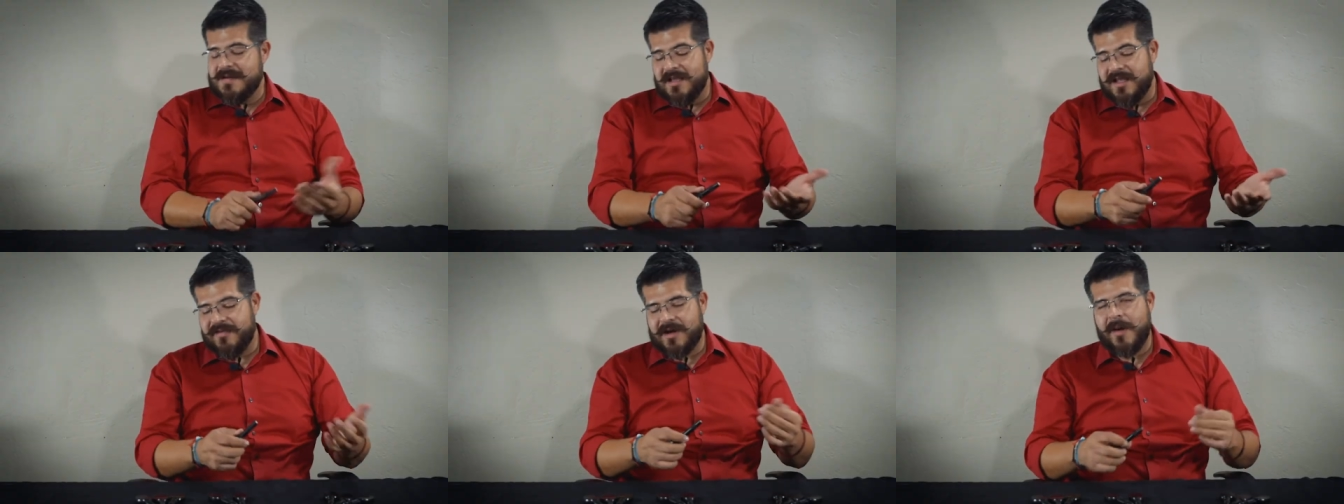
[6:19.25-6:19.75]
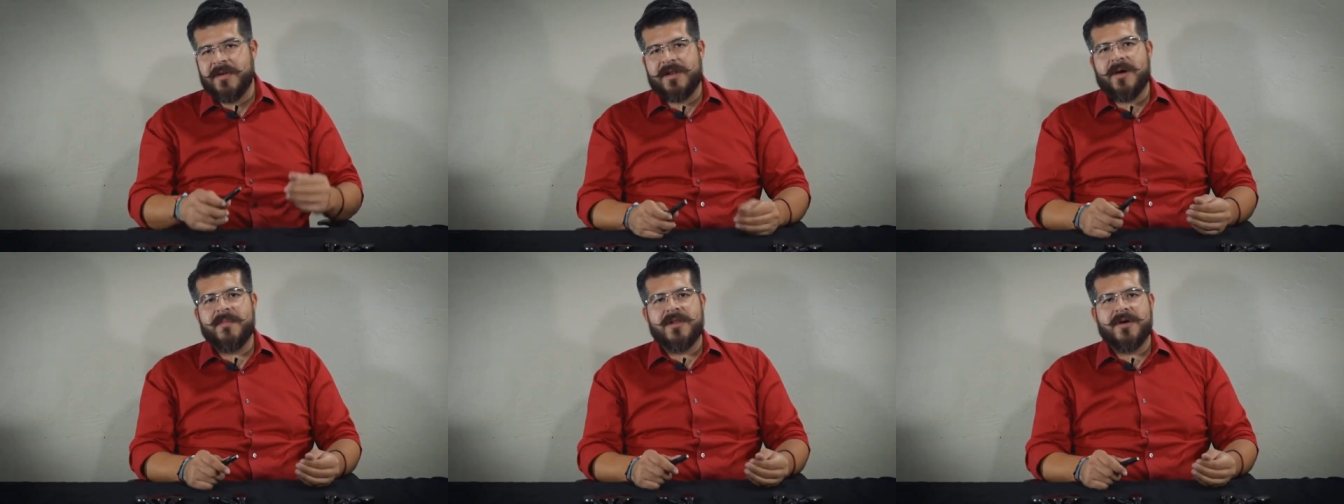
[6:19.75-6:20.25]
leave a comment
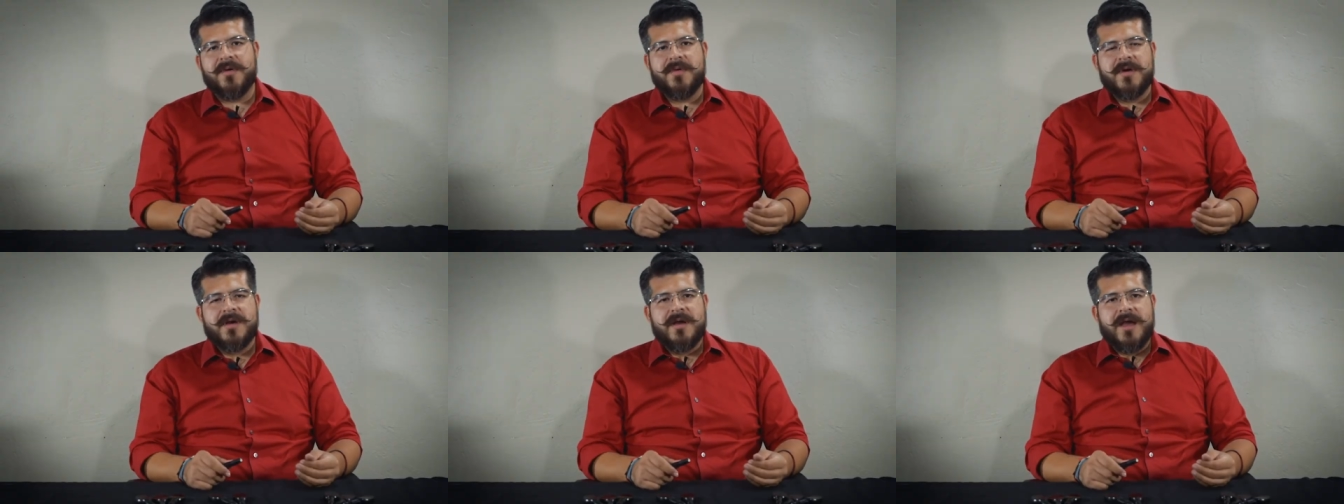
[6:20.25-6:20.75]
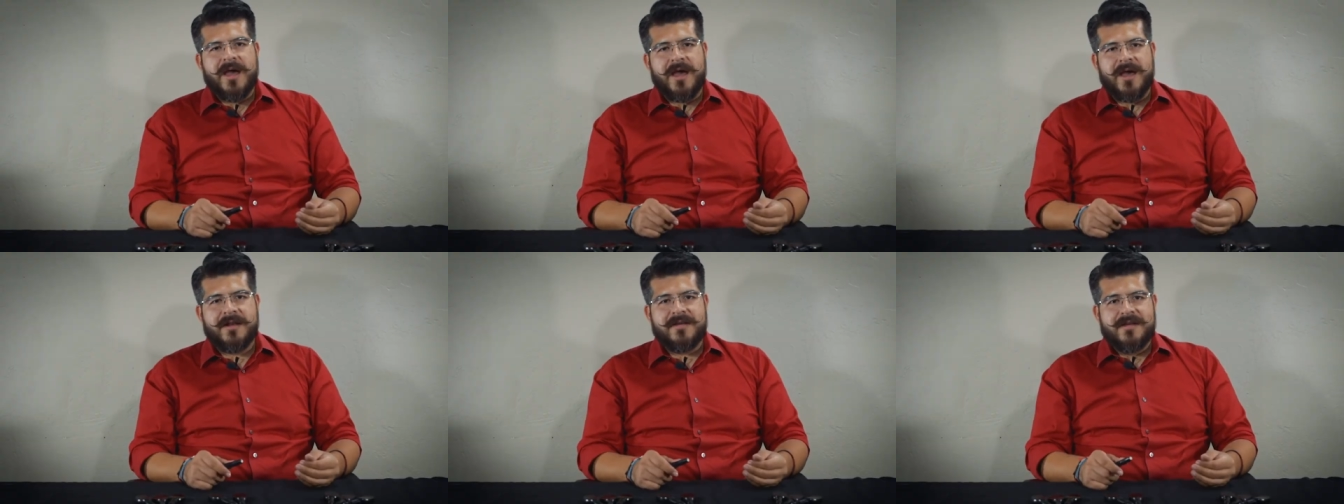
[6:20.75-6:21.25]
down below,
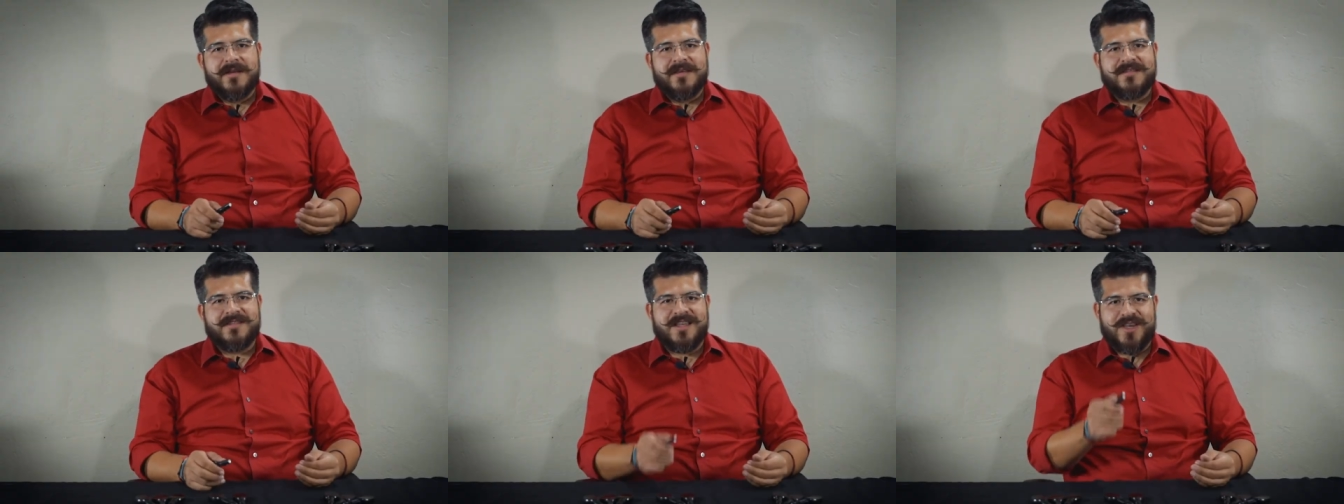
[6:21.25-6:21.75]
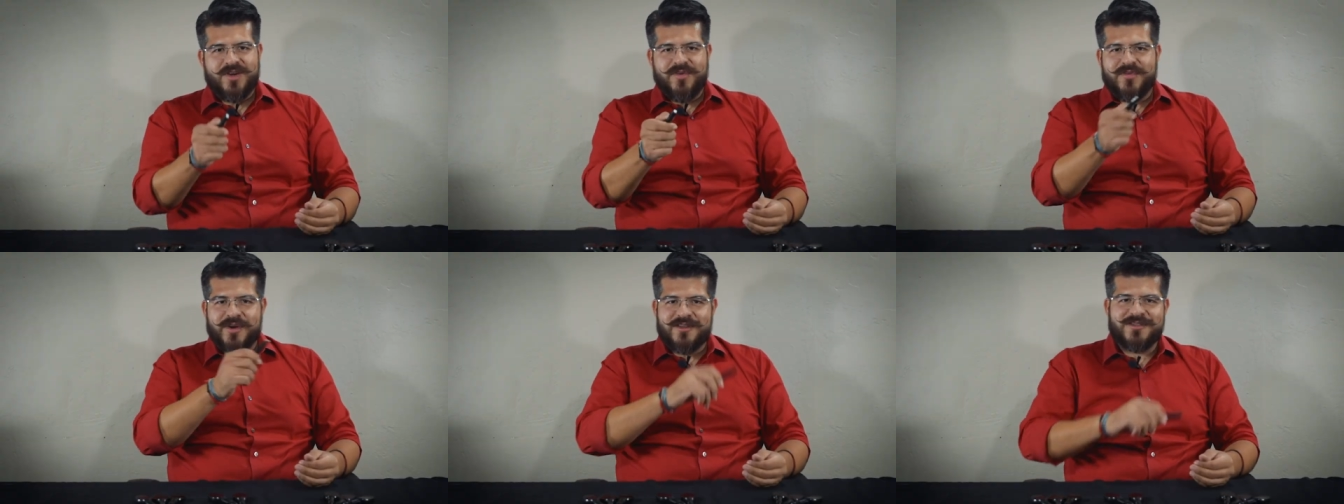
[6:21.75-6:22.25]
and see you
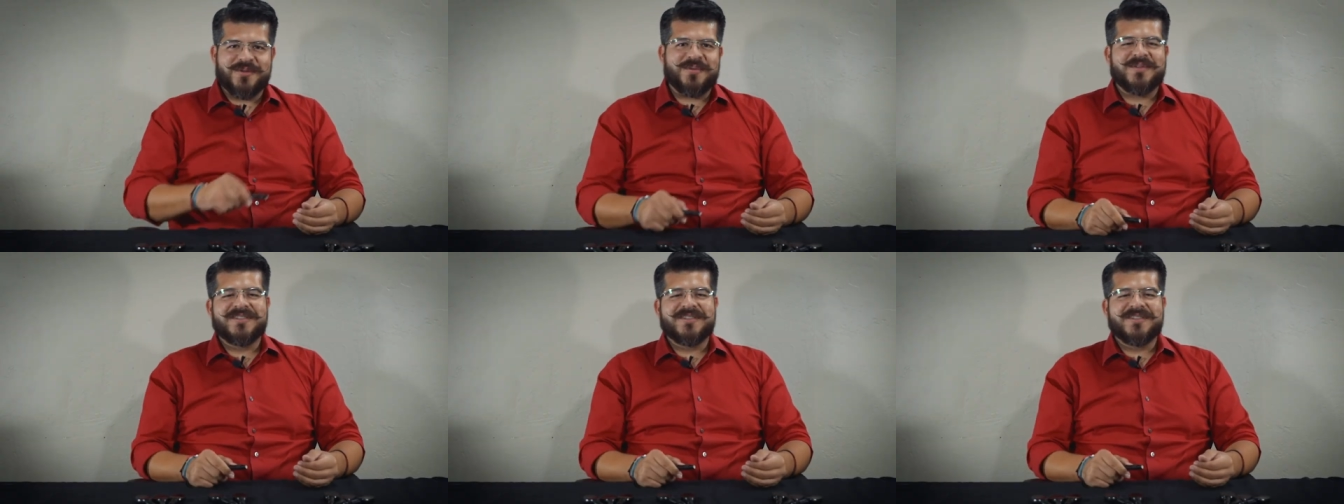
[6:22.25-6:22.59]
very soon.